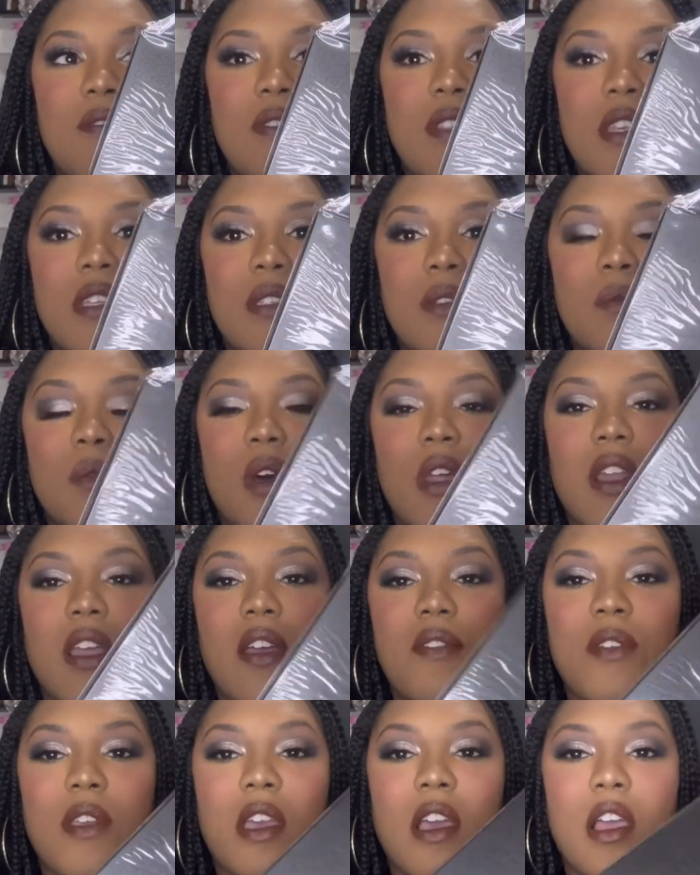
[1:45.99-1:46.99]
this one
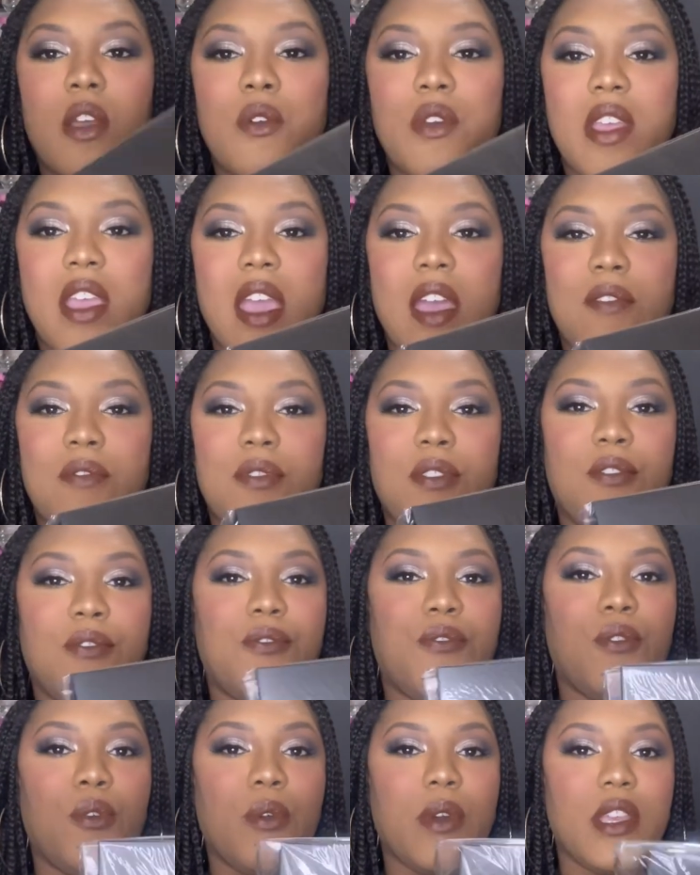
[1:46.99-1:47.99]
i think i only have the
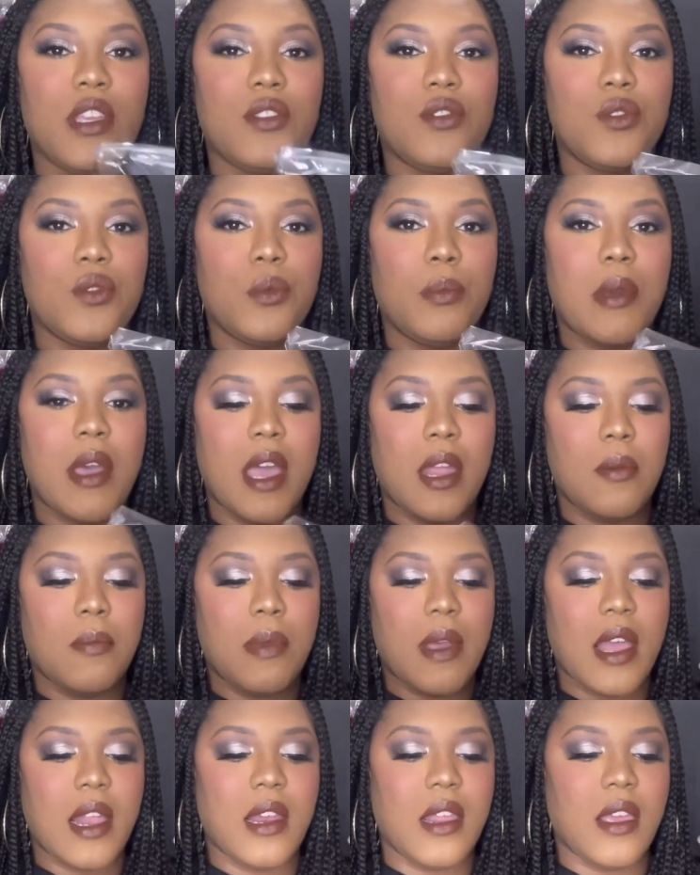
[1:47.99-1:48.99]
42 pan
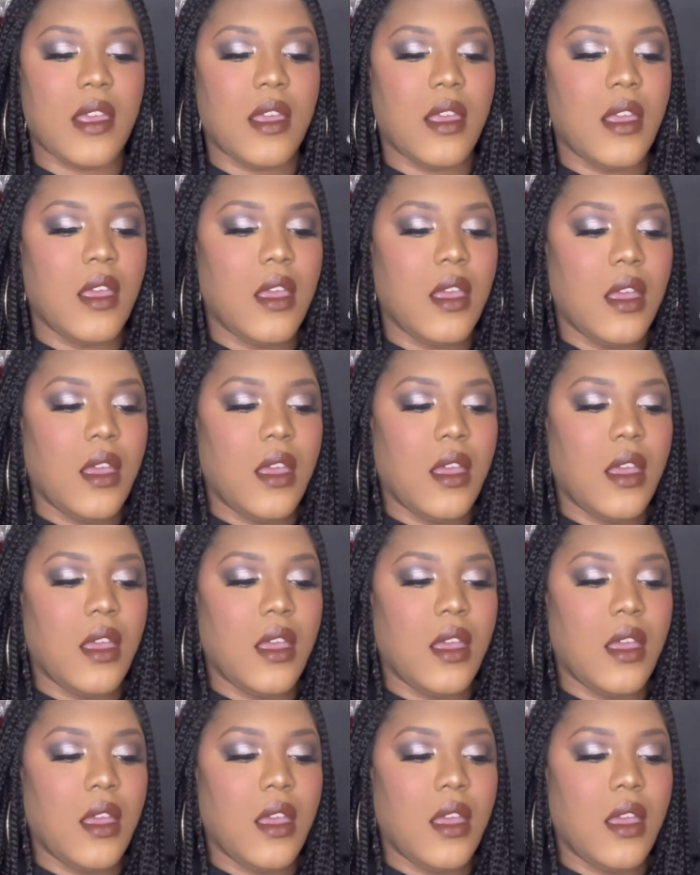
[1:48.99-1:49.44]
palette